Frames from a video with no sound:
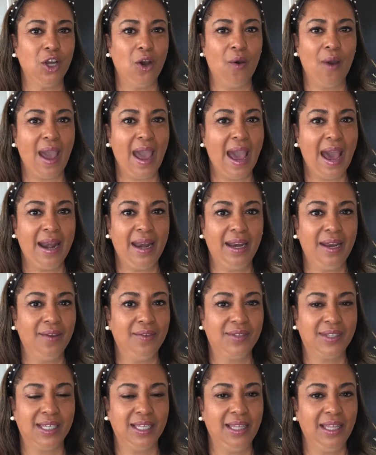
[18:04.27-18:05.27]

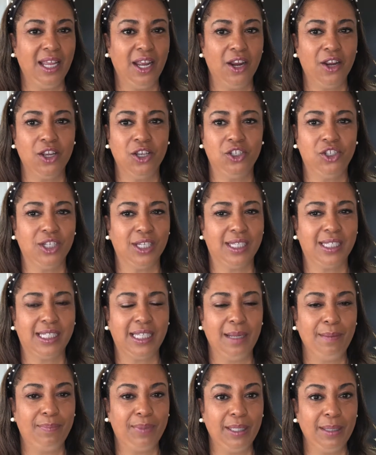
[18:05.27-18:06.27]
additives in there. You're just
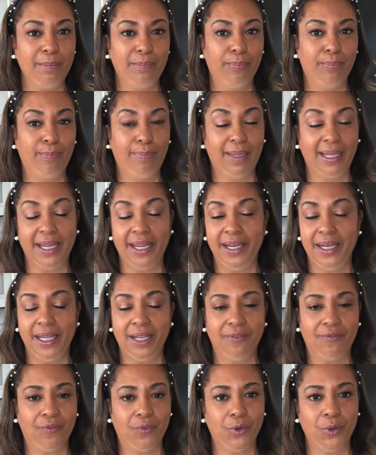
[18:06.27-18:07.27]
simply
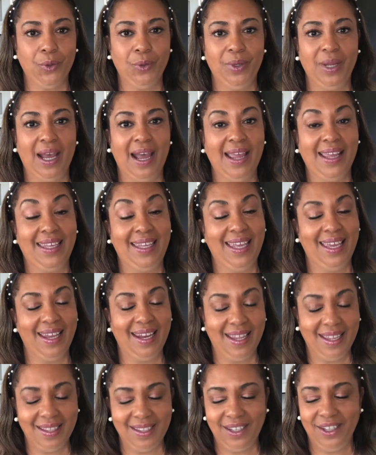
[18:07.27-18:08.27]
blending fruit. I get
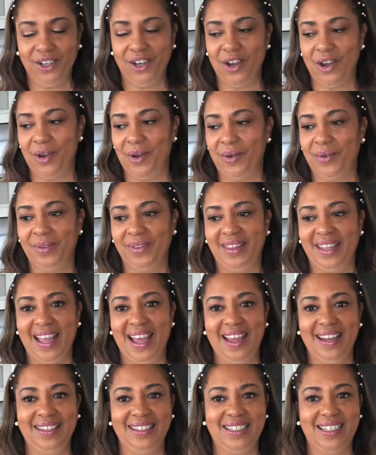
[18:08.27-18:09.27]
it, you know,
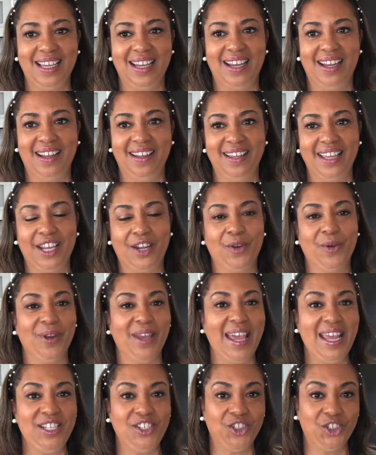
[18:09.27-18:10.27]
that it
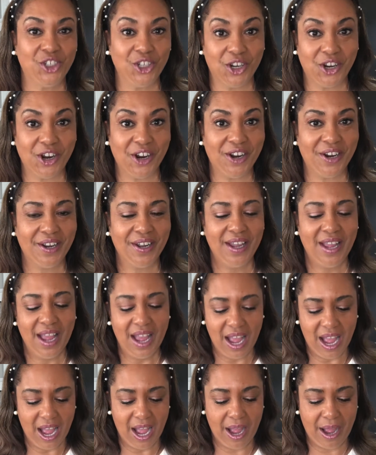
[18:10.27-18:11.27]
creates sugar.
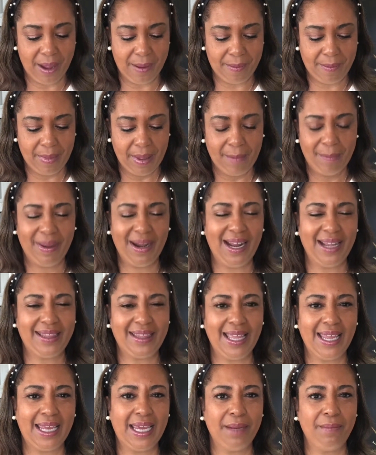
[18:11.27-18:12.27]
But I
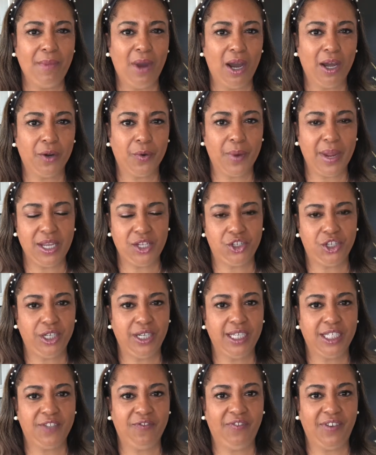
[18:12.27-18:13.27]
think in moderation,
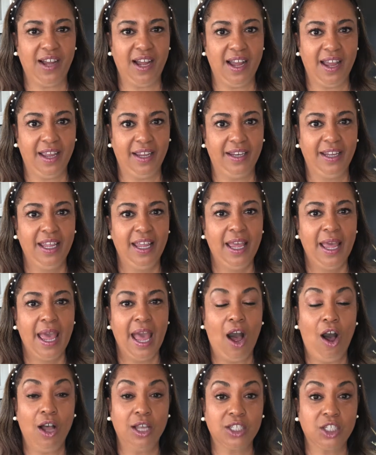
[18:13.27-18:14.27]
it's fine.
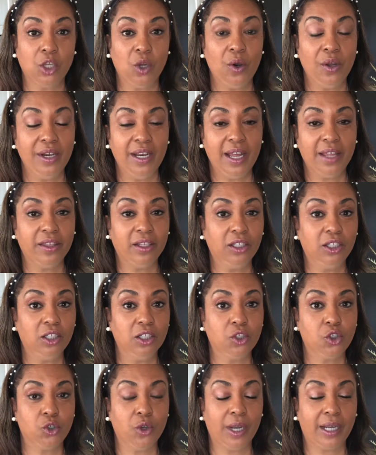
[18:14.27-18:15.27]
Also, another
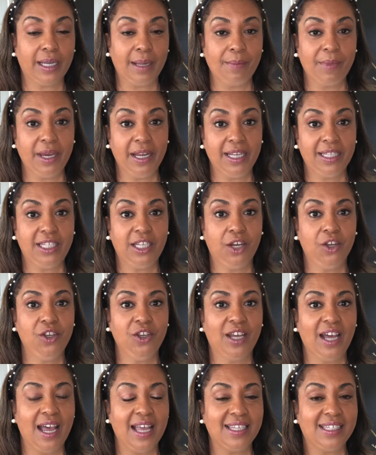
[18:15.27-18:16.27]
little trick I'm going to tell
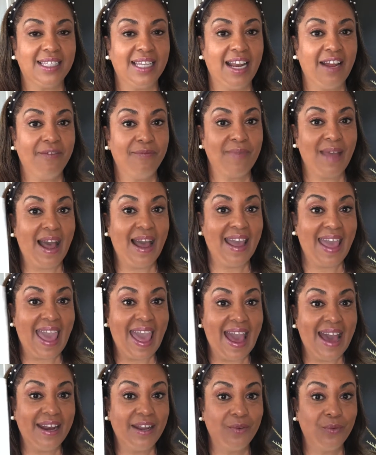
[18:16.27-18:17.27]
you guys that I
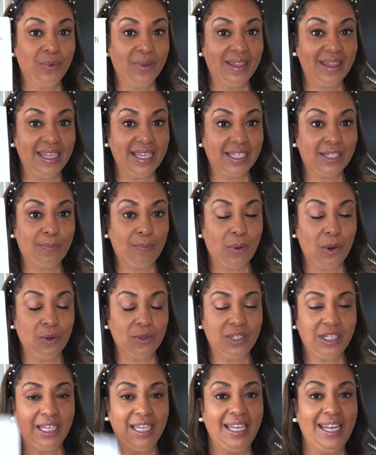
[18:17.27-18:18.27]
added with this
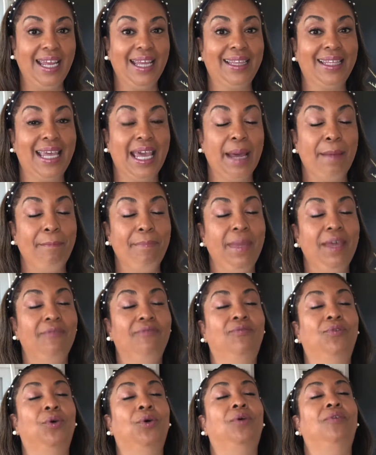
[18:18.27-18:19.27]
protein. It kept me
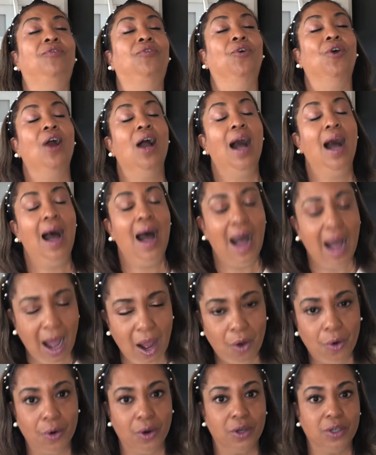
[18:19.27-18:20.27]
full for
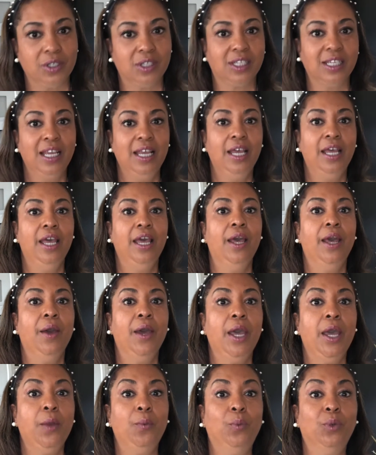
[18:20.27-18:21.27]
hours.
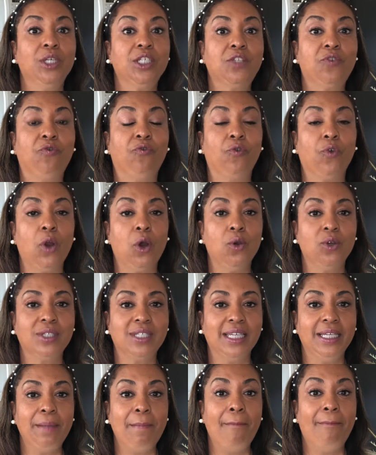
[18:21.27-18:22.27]
It was
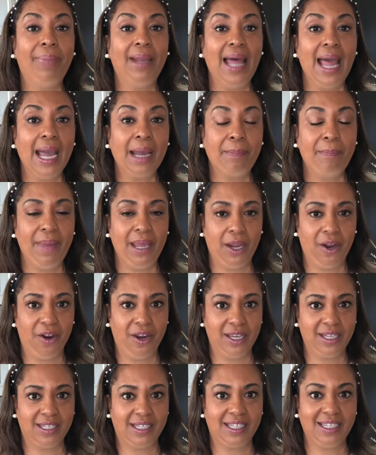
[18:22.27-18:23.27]
frozen
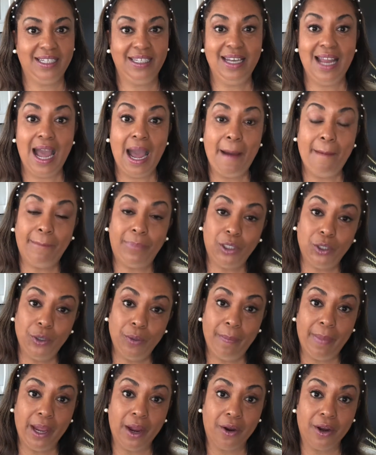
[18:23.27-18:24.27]
blackberries, not
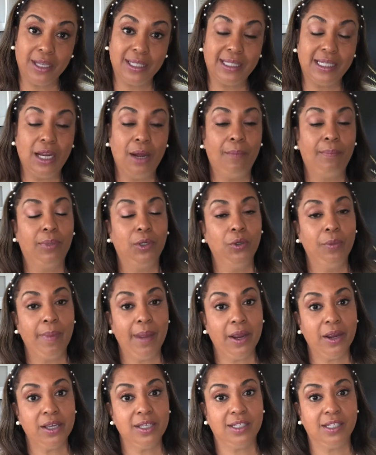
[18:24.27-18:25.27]
blueberries. Now,
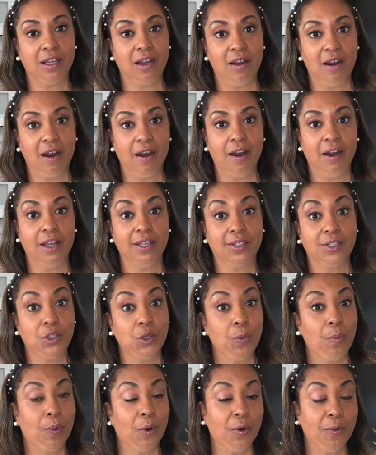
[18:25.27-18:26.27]
blueberries are a
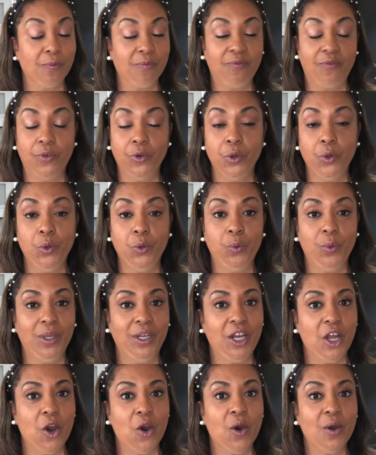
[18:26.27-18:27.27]
super food. We
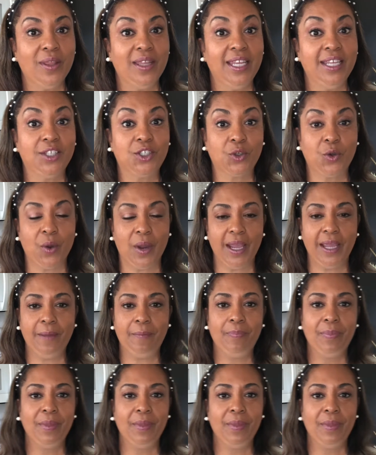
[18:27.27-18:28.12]
know it, it's great.